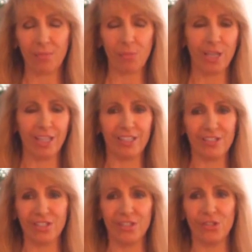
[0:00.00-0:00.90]
bringing
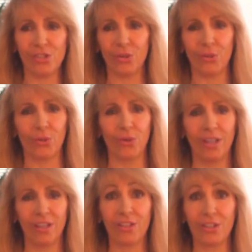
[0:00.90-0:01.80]
us into
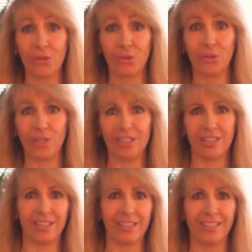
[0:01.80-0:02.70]
the new
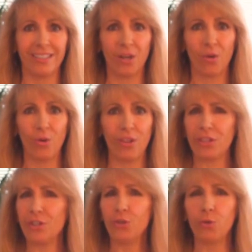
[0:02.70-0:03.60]
year with
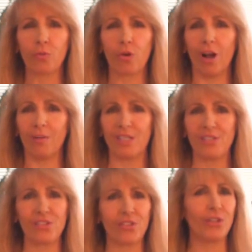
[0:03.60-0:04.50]
the new
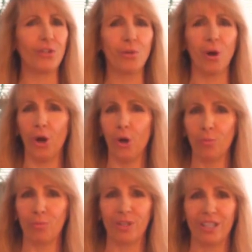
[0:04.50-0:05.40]
promise, the new
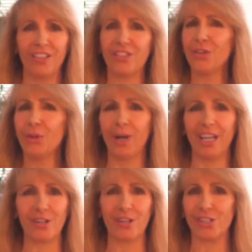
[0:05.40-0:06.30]
hope, the new
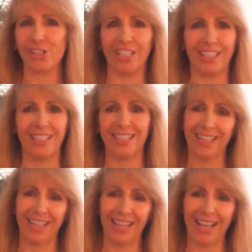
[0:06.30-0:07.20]
energy,
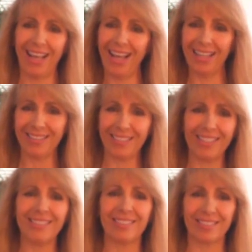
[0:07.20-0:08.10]
and
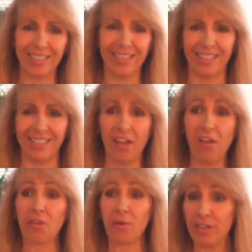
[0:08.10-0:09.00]
it's exciting.
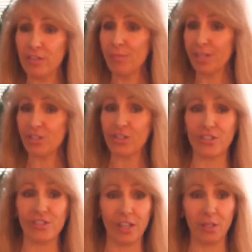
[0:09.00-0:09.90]
There is much
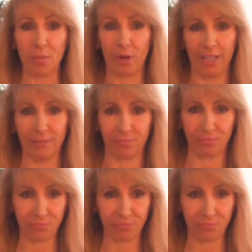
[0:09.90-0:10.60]
to celebrate.